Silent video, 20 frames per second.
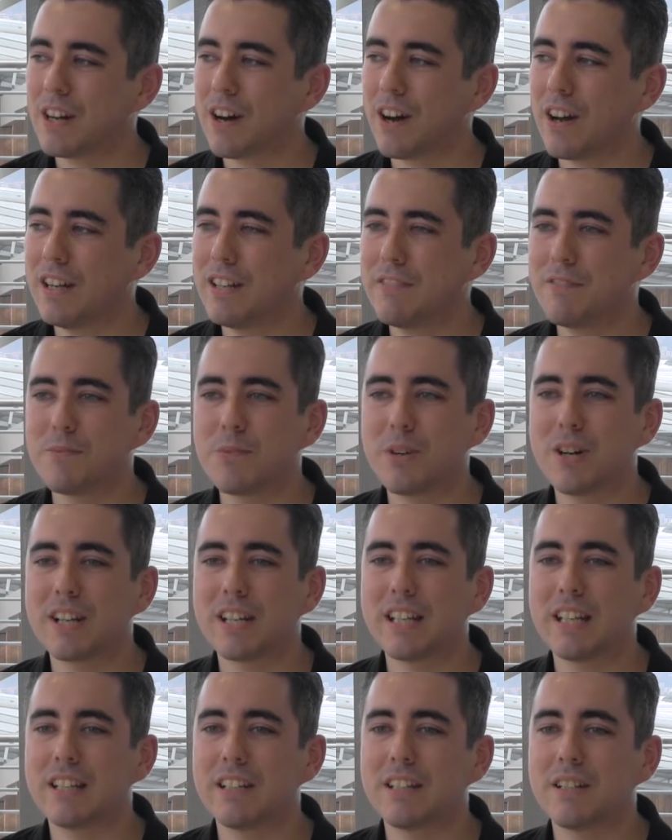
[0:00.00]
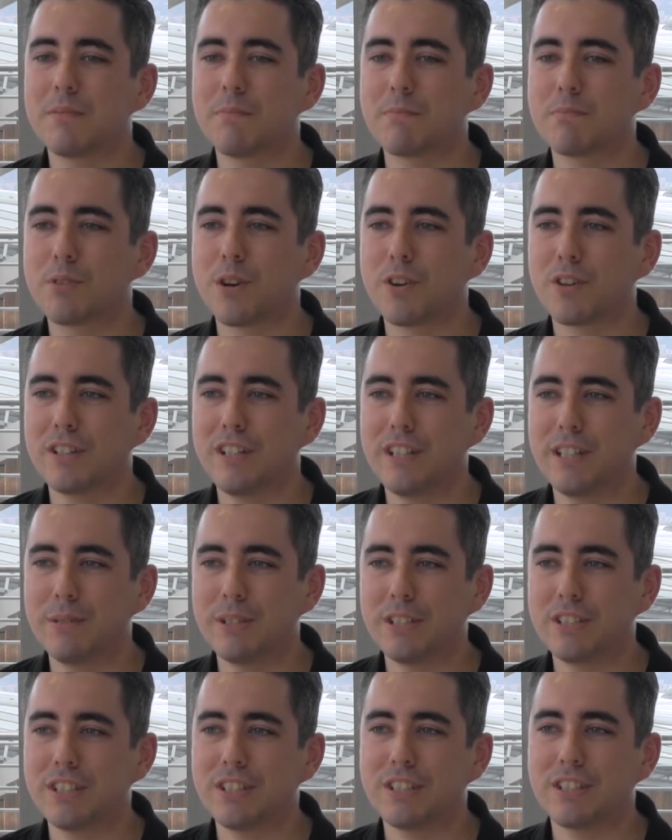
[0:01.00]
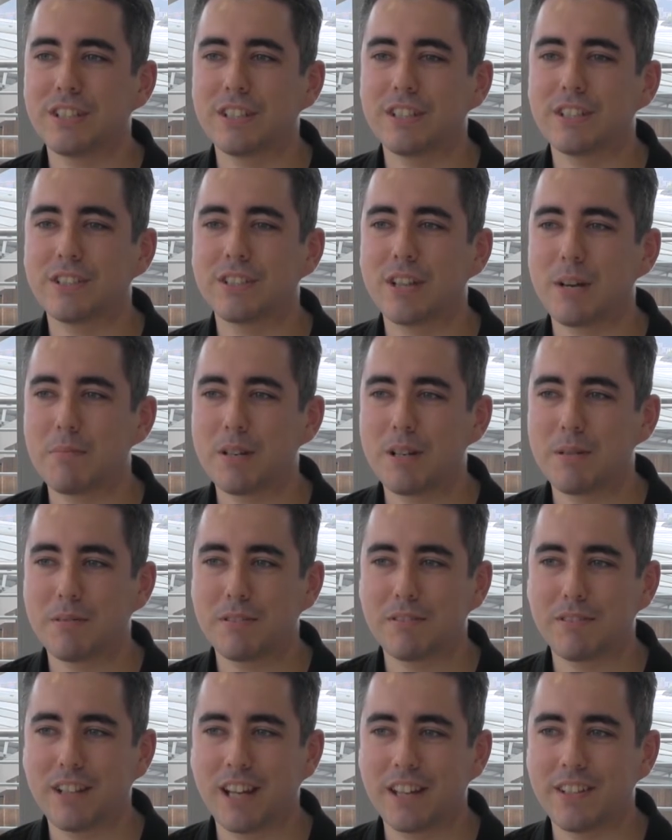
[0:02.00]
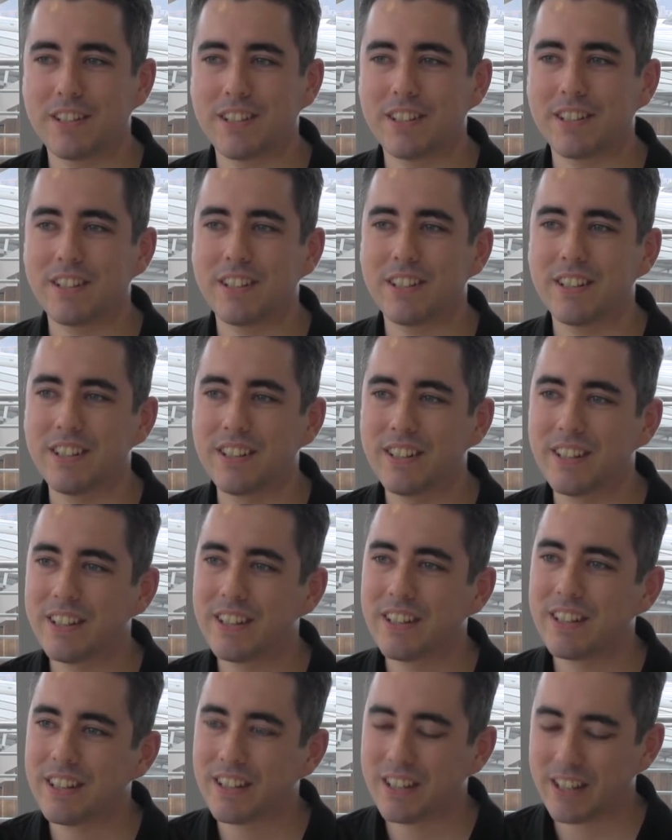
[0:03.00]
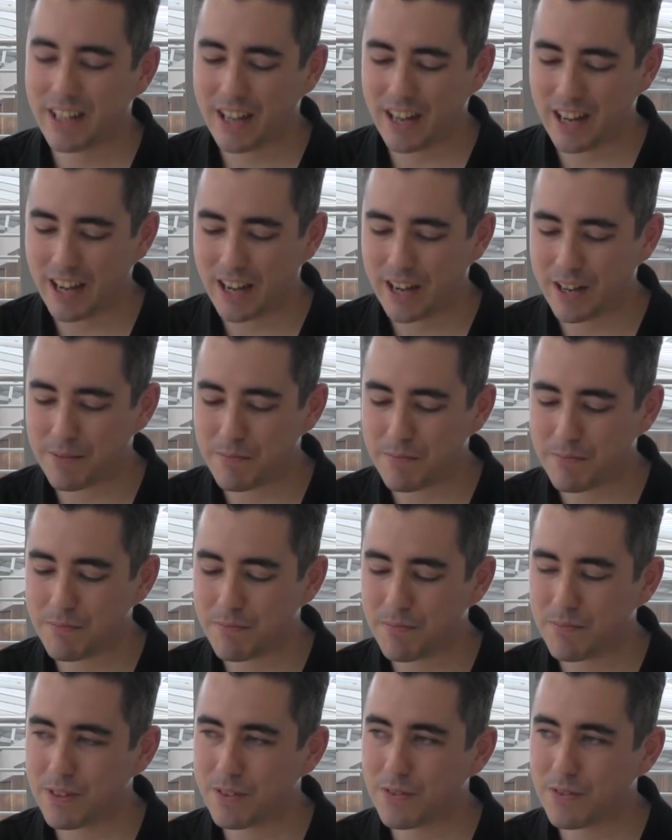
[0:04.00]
I live and work in Brockley, which is a suburb of London. And